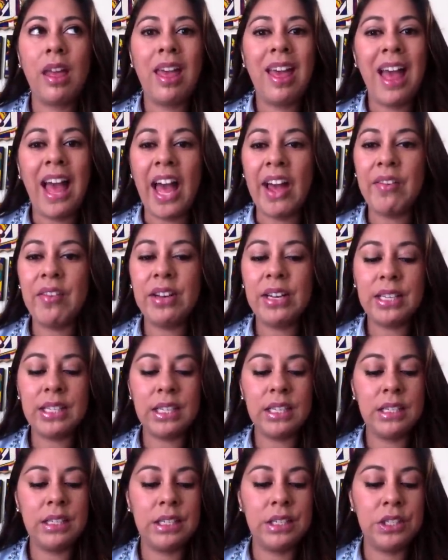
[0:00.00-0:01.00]
having this
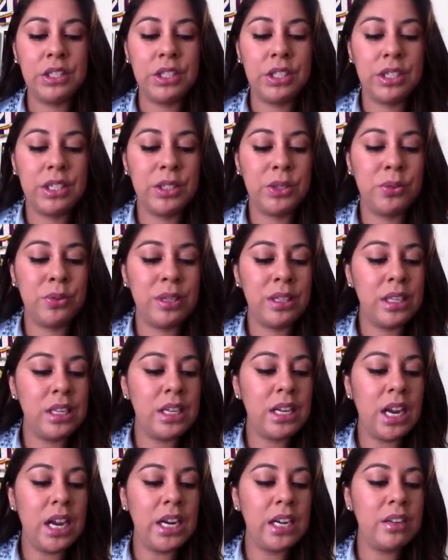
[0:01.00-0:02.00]
condition has really
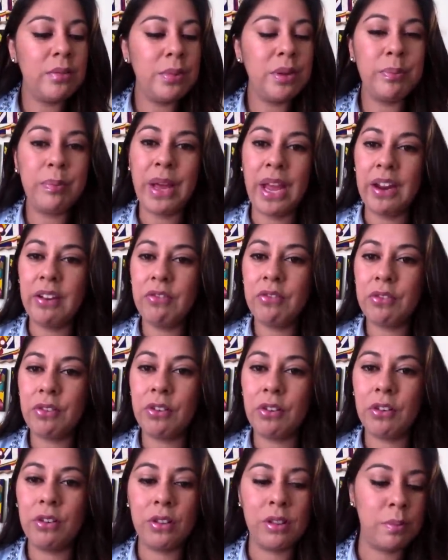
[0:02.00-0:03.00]
kind of been
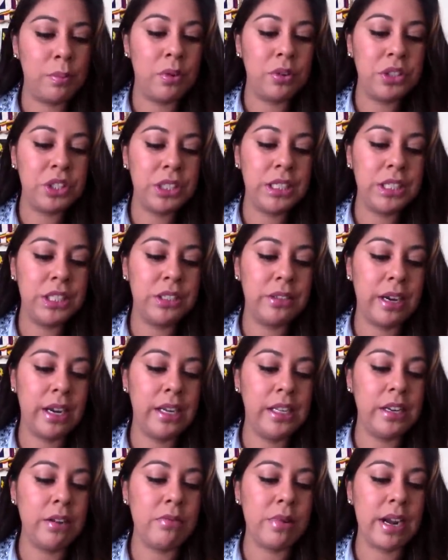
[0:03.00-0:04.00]
painful, emotionally
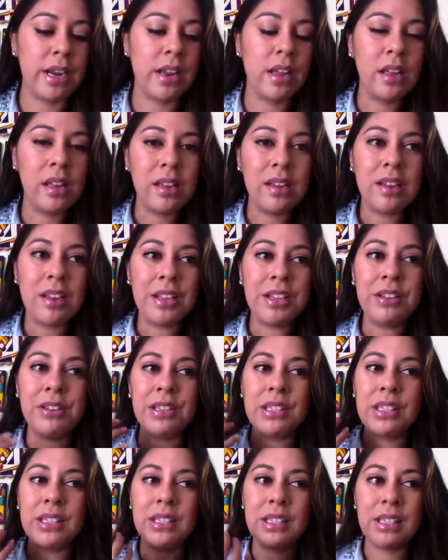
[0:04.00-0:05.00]
draining when you
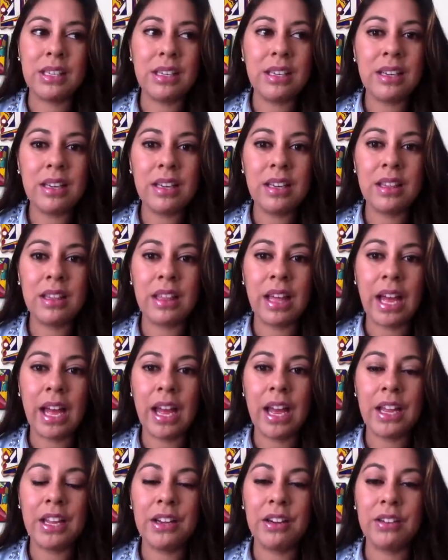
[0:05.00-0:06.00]
see
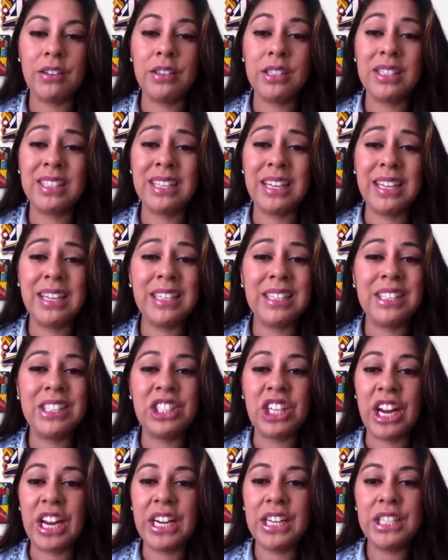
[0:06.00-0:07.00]
that your skin is
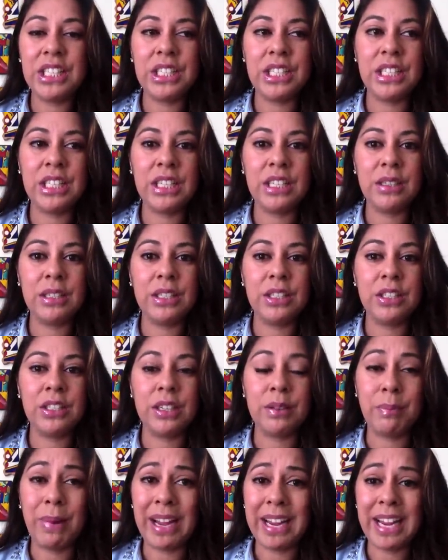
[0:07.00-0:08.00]
changing.
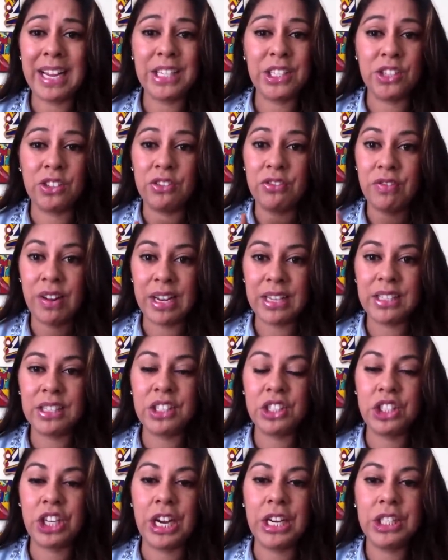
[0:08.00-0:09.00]
In my case, your face is
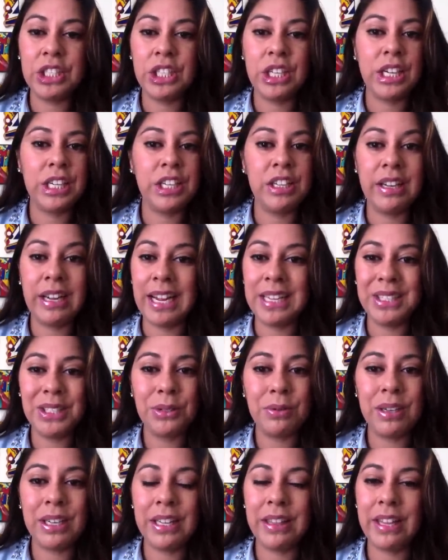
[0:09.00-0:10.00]
changing and you can't
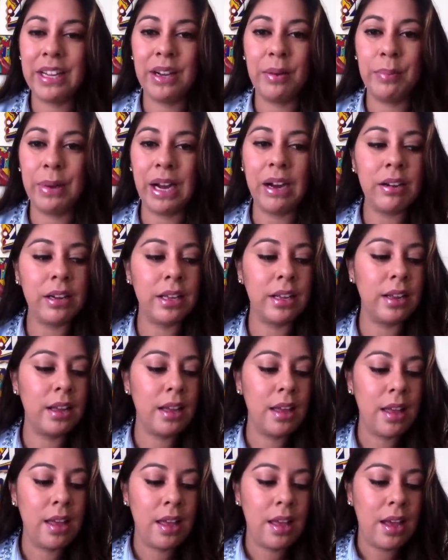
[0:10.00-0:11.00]
do anything about it.
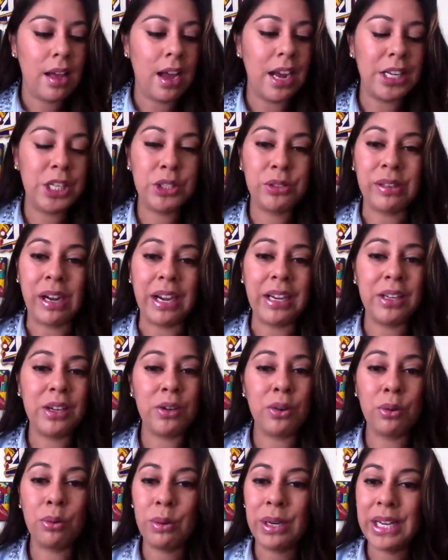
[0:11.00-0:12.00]
I tried
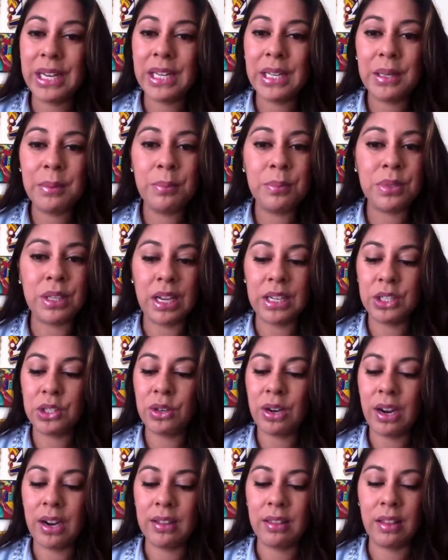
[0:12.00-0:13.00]
creams, I
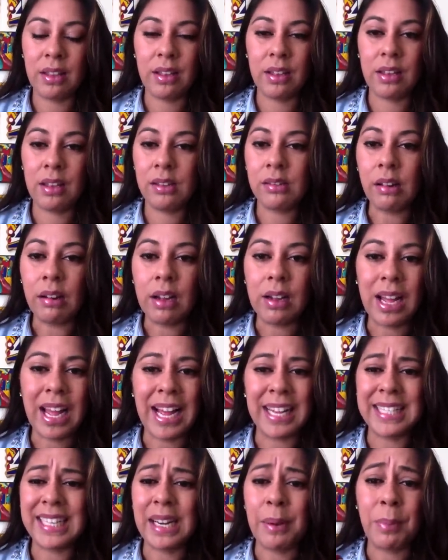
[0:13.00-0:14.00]
tried the
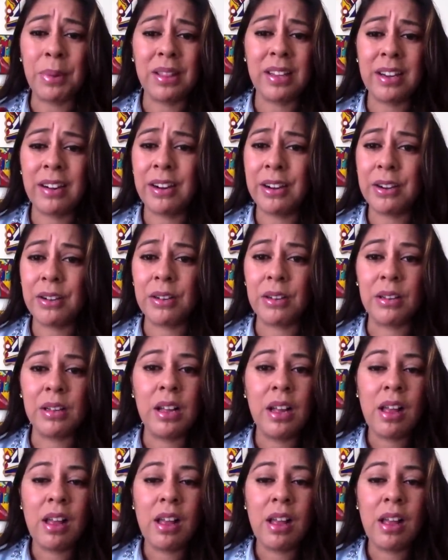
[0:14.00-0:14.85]
anti-malarial